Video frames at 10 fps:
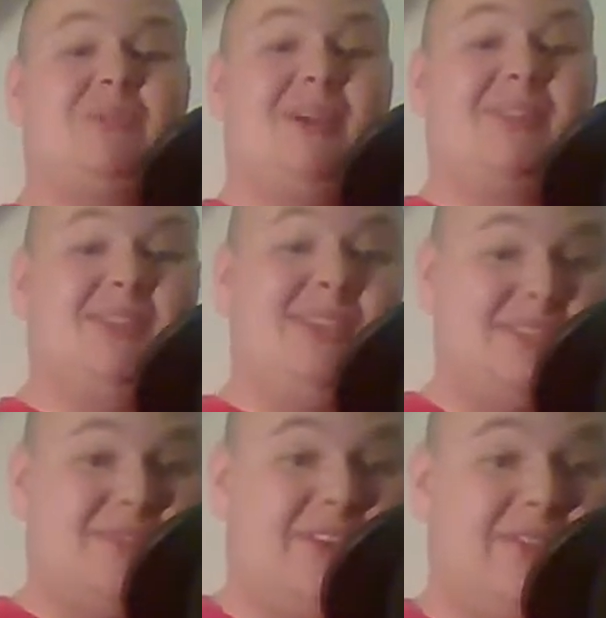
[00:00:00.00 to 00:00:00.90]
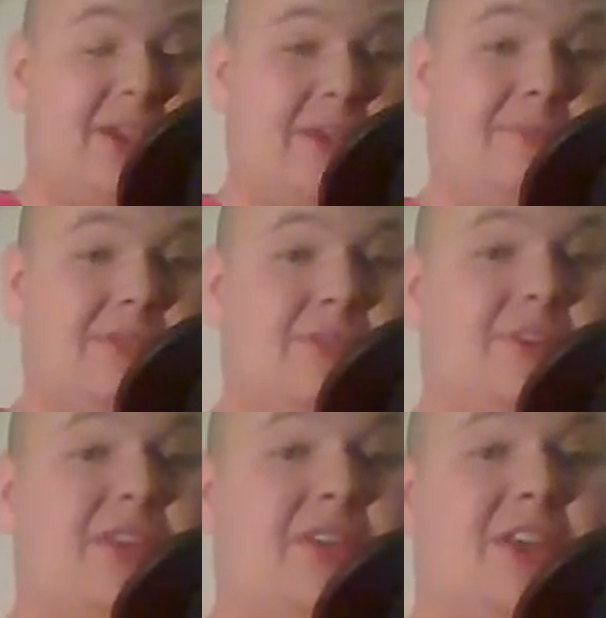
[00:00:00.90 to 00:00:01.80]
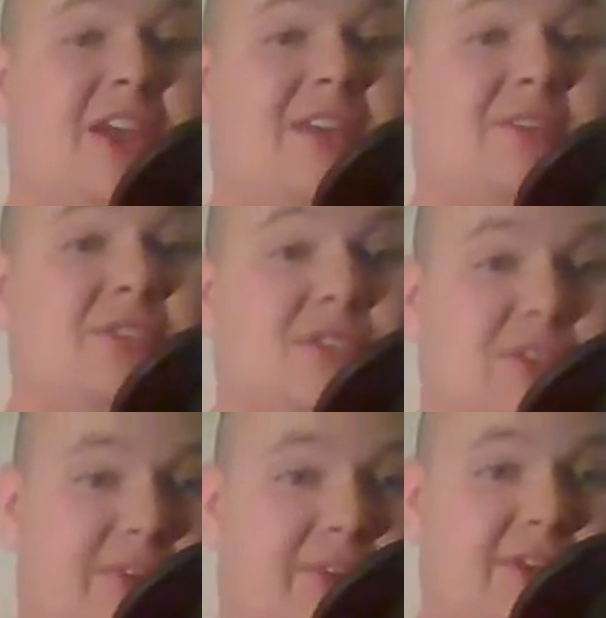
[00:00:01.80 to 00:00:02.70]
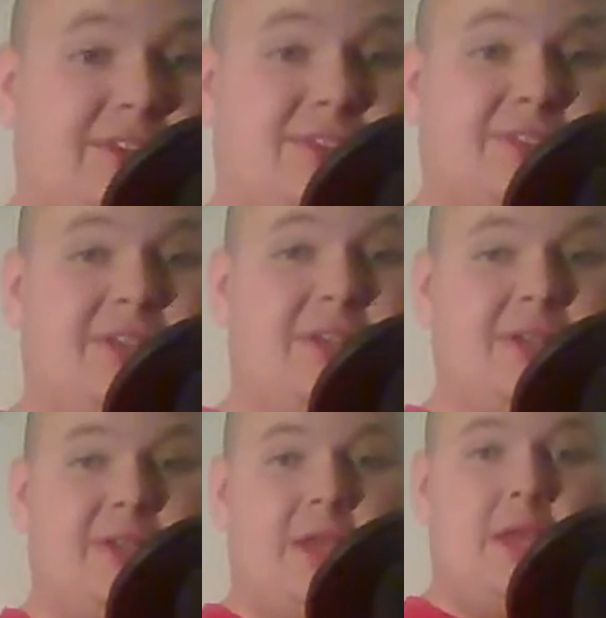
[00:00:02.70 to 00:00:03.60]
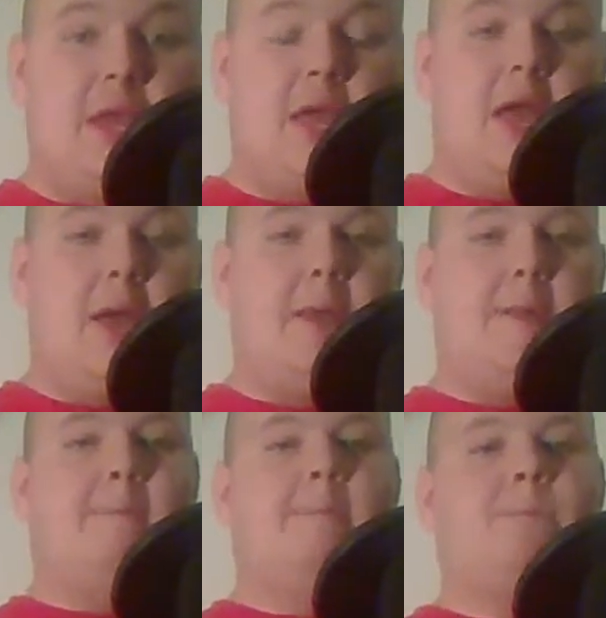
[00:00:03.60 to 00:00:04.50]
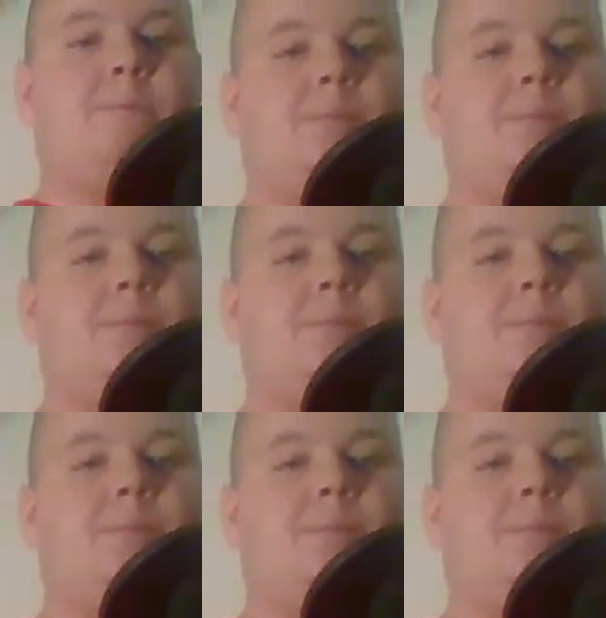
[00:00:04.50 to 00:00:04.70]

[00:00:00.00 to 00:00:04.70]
my least favorite episode of the entire series. Um,